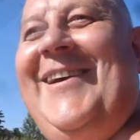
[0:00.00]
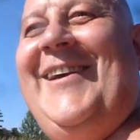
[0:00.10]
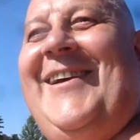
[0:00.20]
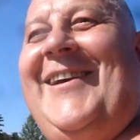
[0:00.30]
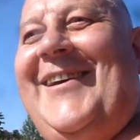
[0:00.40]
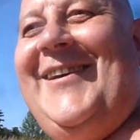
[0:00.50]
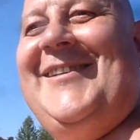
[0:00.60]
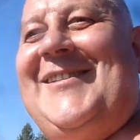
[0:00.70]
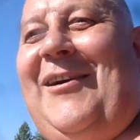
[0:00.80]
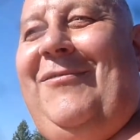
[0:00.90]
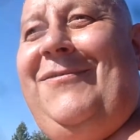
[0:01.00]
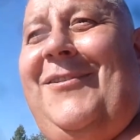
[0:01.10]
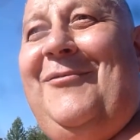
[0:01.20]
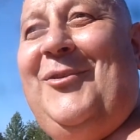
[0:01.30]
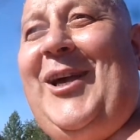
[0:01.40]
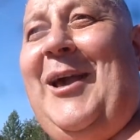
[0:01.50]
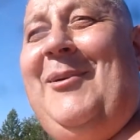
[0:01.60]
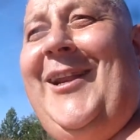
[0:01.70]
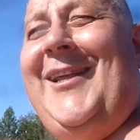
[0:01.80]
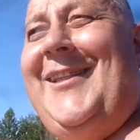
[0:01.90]
recorded videos,
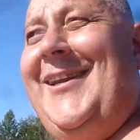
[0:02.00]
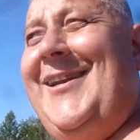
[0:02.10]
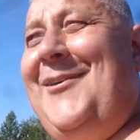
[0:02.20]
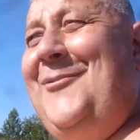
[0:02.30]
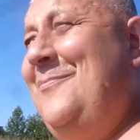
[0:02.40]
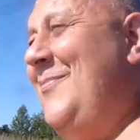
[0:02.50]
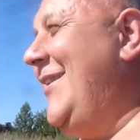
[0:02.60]
that we have some black